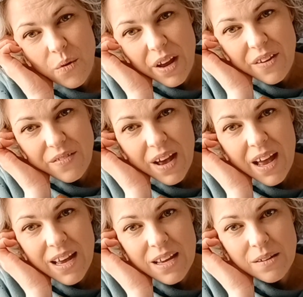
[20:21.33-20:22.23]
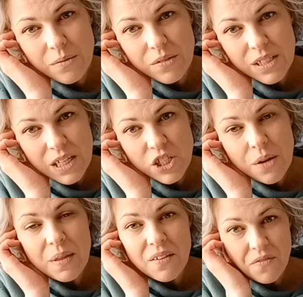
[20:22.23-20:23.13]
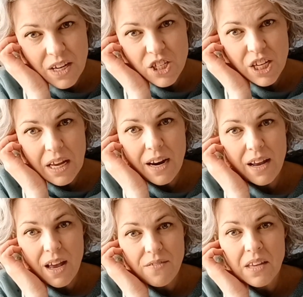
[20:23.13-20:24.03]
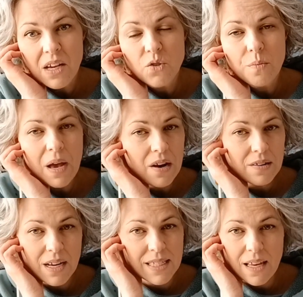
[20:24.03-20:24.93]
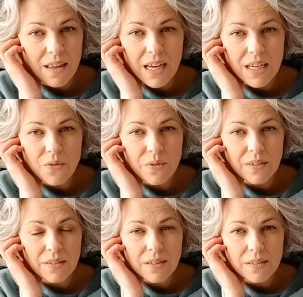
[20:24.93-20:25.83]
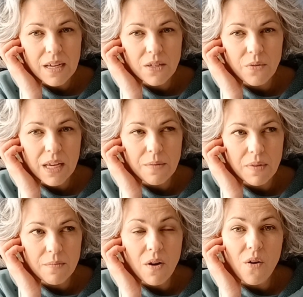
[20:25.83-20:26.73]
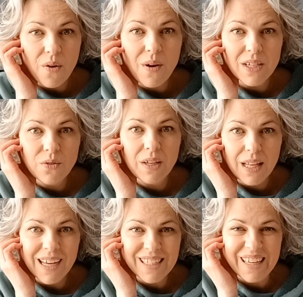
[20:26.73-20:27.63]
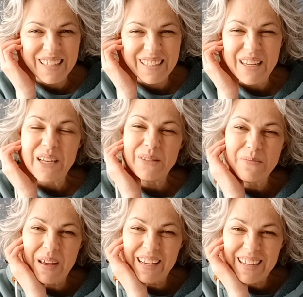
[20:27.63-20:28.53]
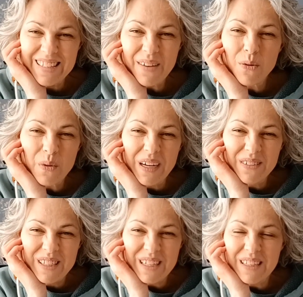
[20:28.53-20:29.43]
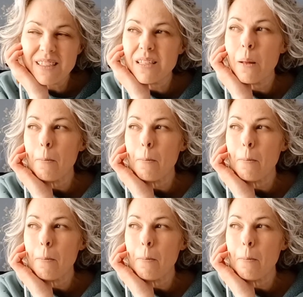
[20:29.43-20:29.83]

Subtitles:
If I stitch something, finish it, and I have the actual pattern, I sell it. I don't keep them, although I do collect as many as everyone else does.